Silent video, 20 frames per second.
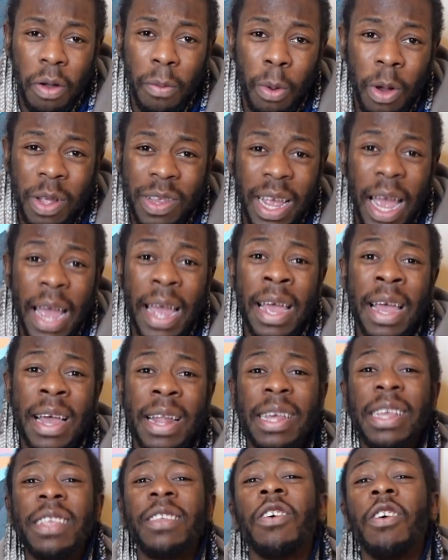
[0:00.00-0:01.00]
but it's like
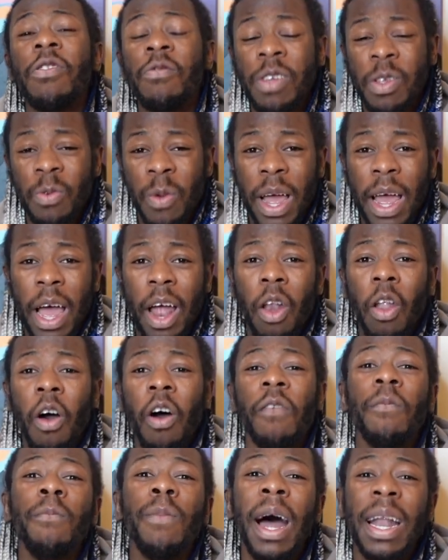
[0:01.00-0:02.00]
these countries where a lot
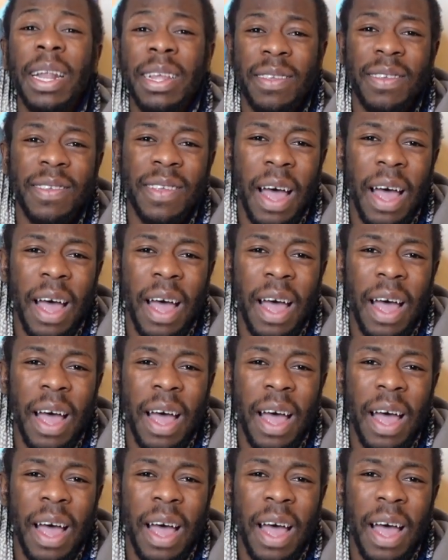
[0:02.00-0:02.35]
of madness is